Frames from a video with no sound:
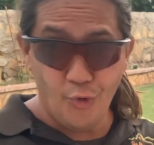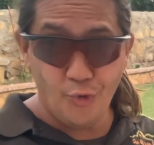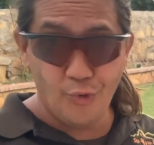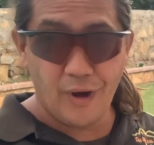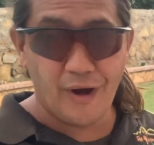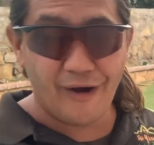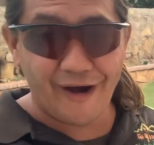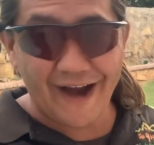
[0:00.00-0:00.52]

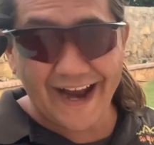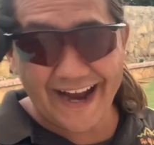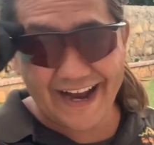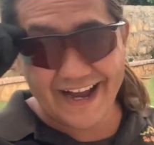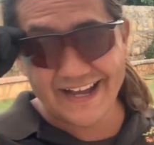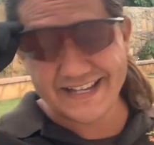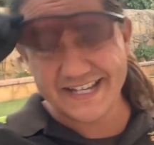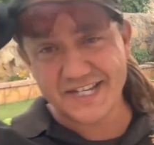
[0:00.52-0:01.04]
All right,
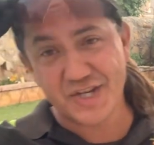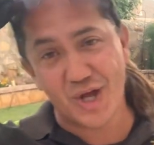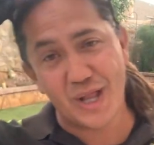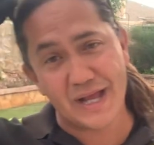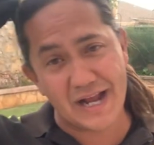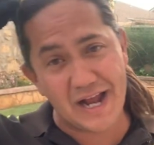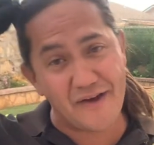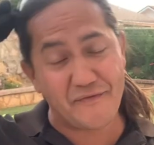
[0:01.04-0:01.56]
guys, that's all
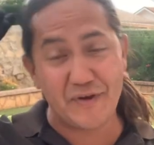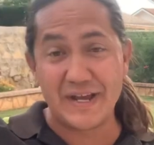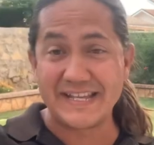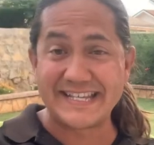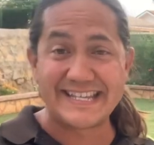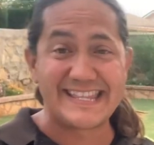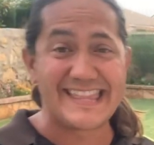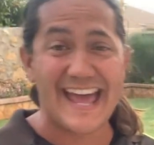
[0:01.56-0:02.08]
I got for you.
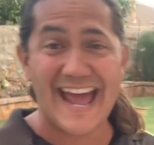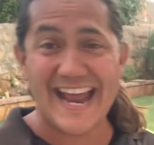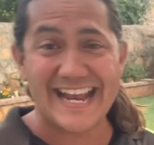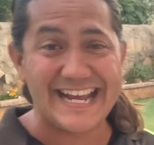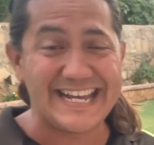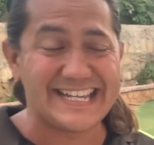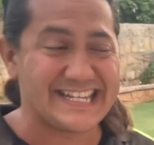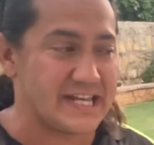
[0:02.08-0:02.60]
It's that
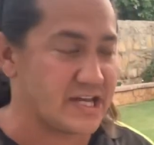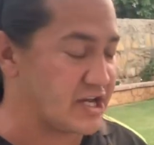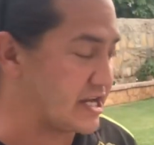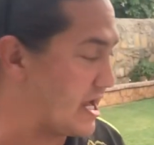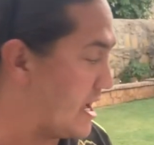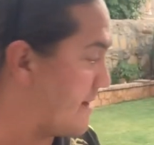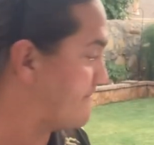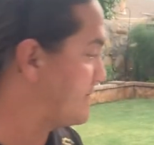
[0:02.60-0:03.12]
easy,
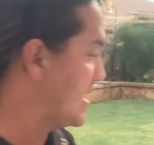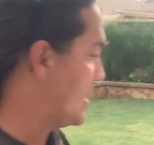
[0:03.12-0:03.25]
okay?